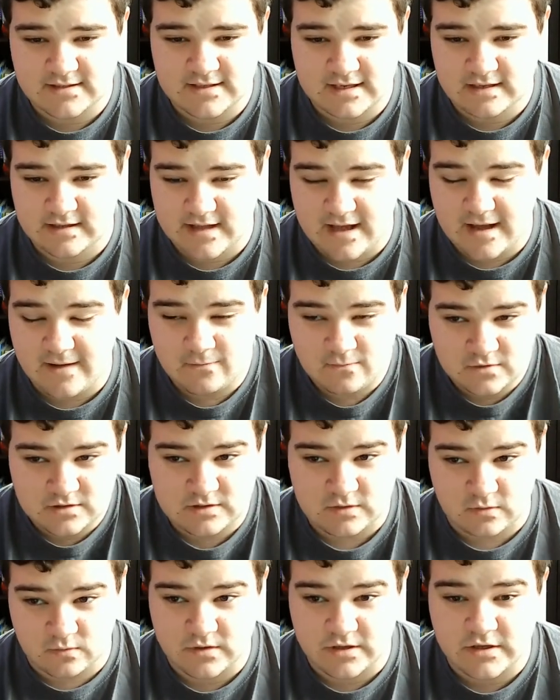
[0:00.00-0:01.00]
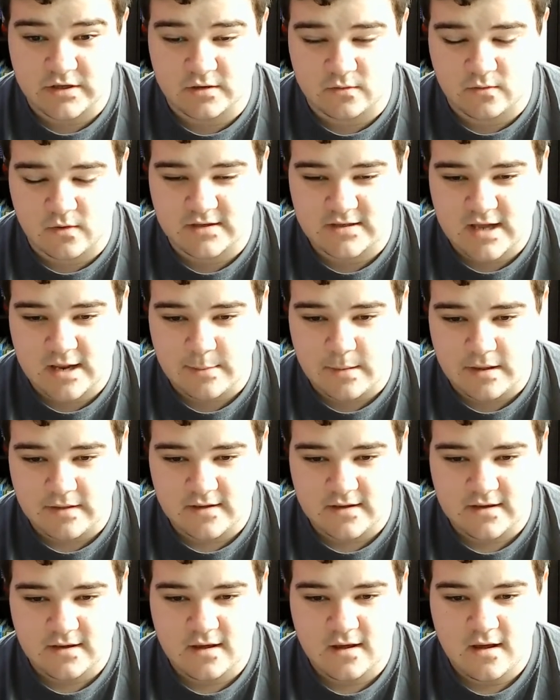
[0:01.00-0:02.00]
and that was a really good runtime, I
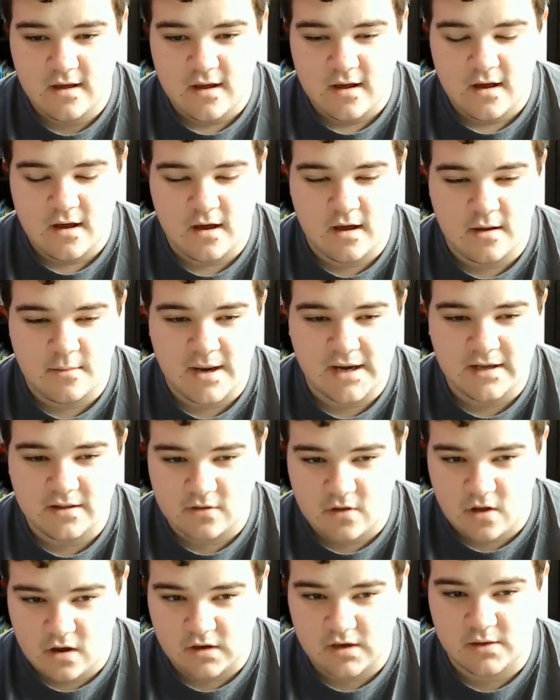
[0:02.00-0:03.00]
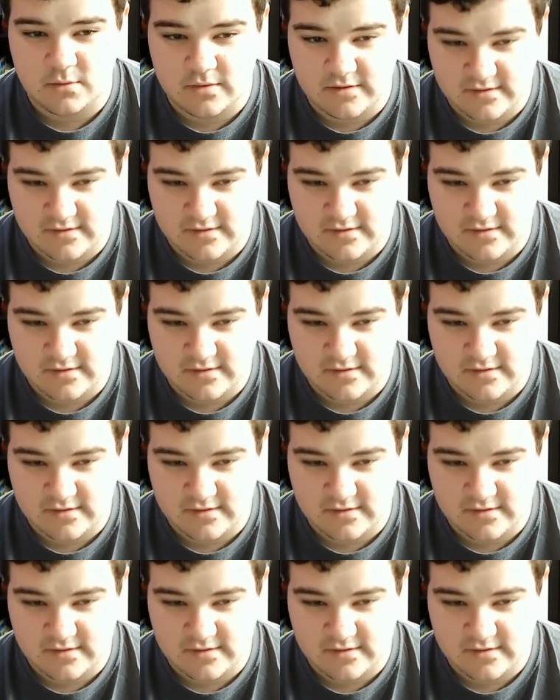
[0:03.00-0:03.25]
think. Any longer, it would have